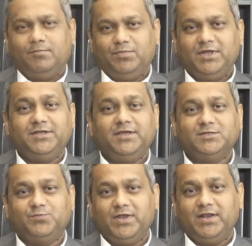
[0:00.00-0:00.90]
BT
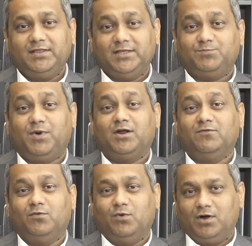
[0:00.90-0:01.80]
has been in this part
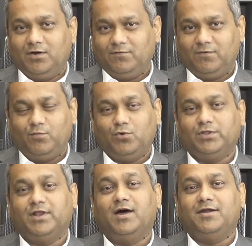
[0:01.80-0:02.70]
of the world for more
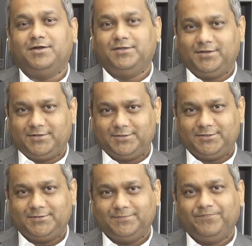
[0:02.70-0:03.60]
than 100
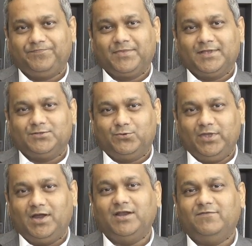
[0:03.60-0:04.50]
years. So
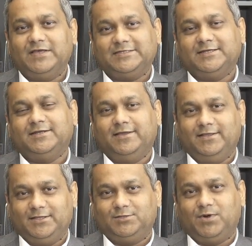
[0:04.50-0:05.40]
we are invested
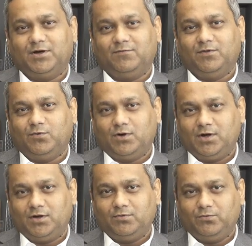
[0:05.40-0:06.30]
in this part of the
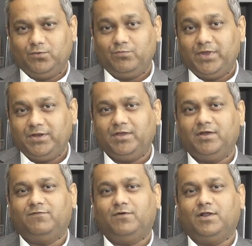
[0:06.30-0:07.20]
world. We've been
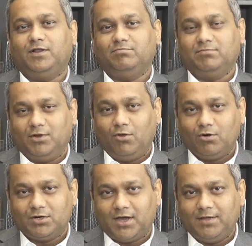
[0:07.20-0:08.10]
here for a
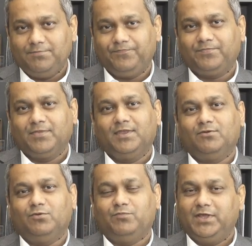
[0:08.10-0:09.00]
long time.
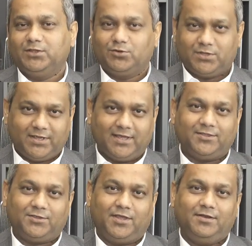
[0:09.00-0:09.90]
We've been through thick
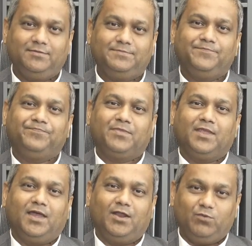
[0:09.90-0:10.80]
and thin,
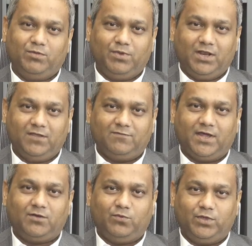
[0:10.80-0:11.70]
and we believe
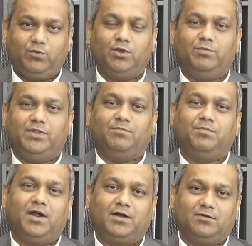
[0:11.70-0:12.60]
that we will be the
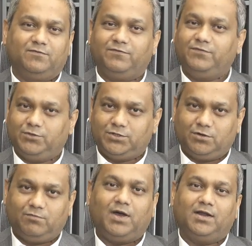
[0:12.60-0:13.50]
part of the
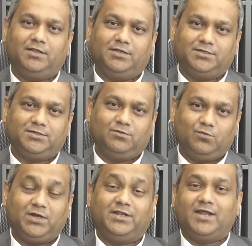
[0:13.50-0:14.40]
future of Bangladesh,
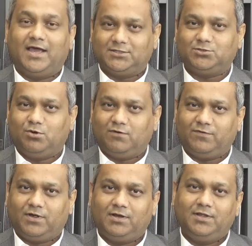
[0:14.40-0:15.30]
what it has to offer.